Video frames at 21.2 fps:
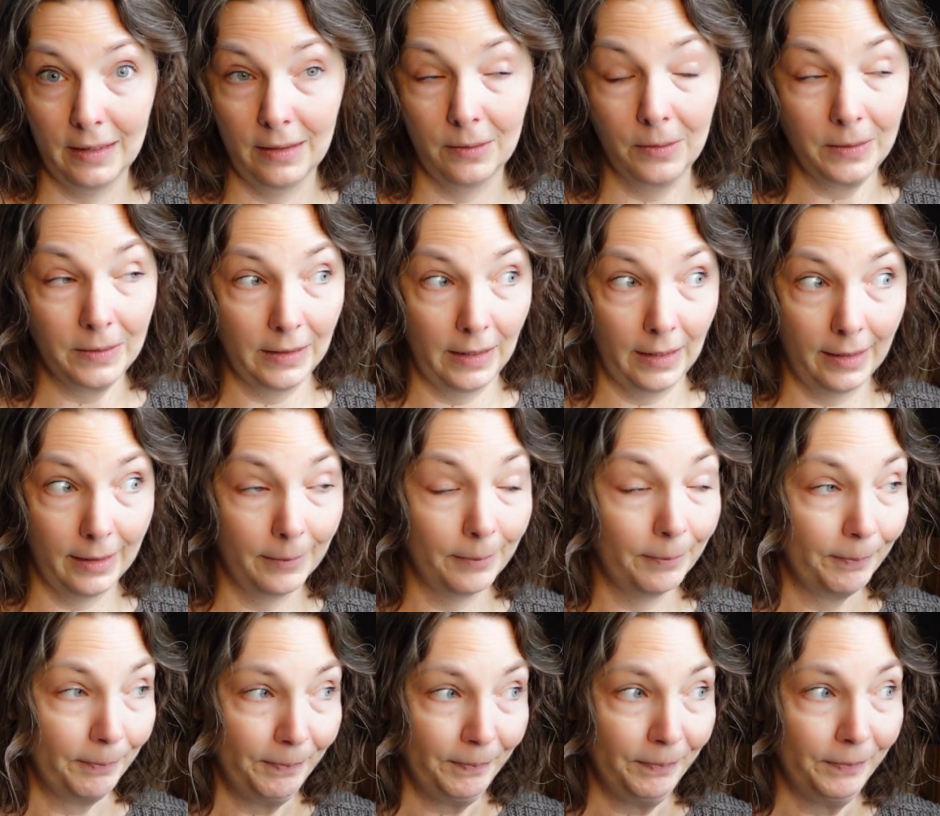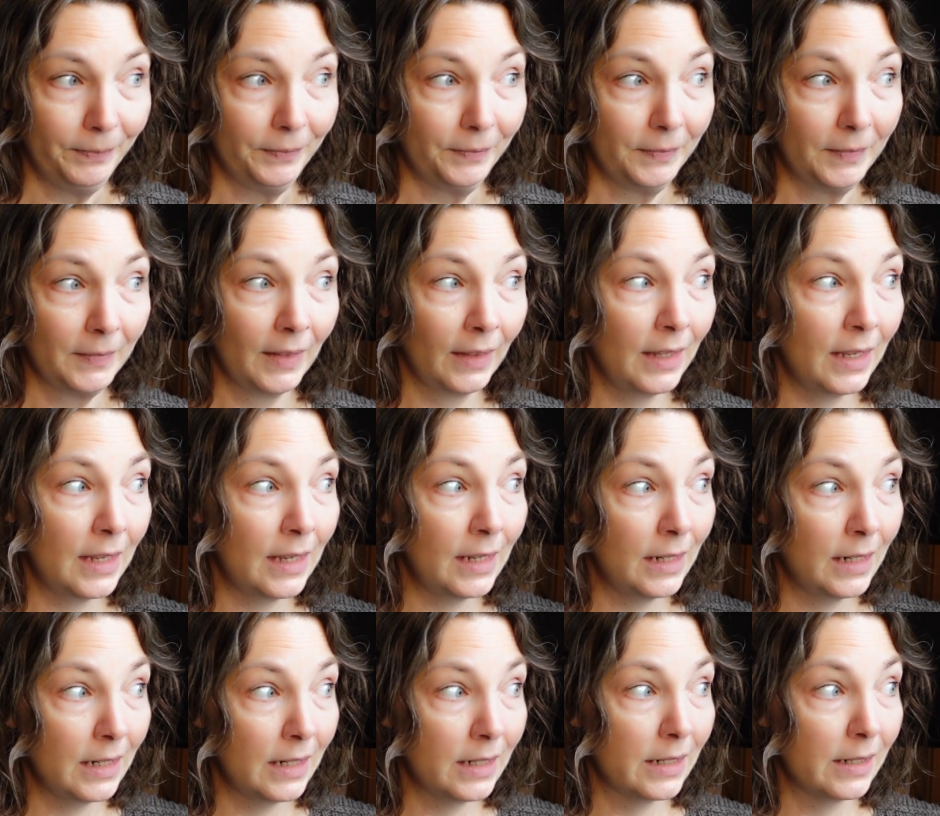outside.
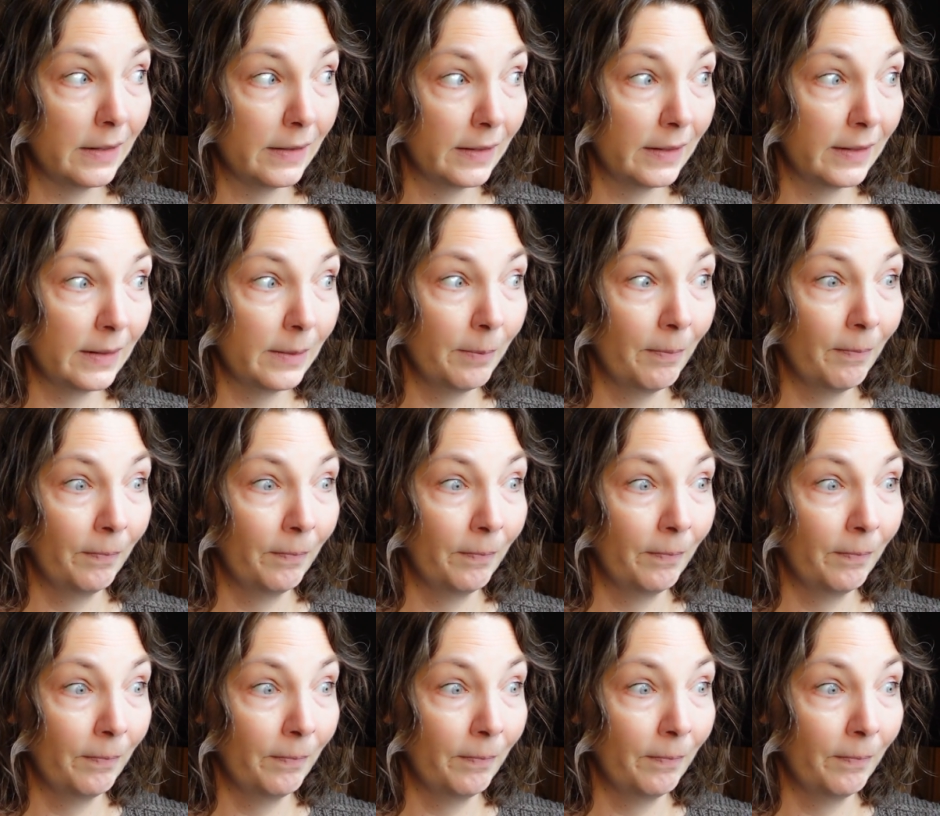It is,